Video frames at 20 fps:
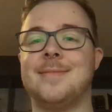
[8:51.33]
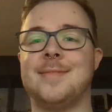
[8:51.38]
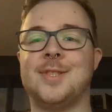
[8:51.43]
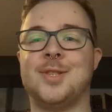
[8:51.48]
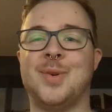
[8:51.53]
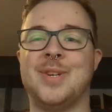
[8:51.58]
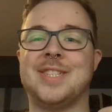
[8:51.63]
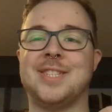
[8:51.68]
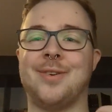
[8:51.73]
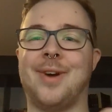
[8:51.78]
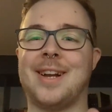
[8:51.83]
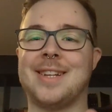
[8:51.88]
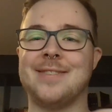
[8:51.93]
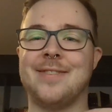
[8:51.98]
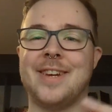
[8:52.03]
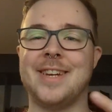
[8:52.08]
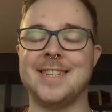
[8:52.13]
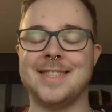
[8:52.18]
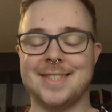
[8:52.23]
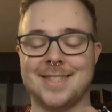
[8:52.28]
Twist to
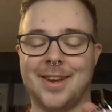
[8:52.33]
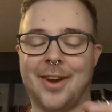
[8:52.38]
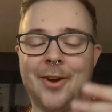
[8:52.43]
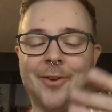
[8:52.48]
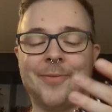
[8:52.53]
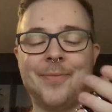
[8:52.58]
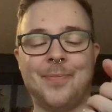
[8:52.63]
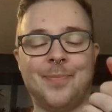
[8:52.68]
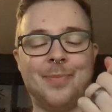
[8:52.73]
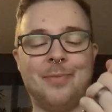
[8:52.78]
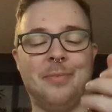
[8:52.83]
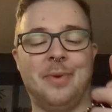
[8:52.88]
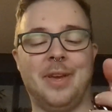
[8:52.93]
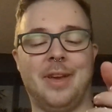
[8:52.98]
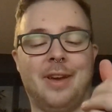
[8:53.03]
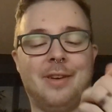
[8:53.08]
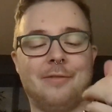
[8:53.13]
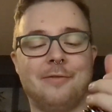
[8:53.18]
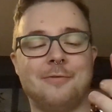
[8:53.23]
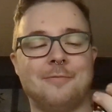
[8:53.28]
activate, so be
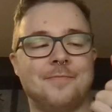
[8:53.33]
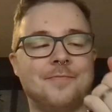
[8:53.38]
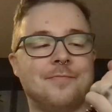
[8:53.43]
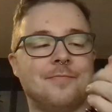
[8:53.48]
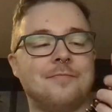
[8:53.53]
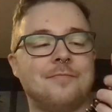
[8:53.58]
careful.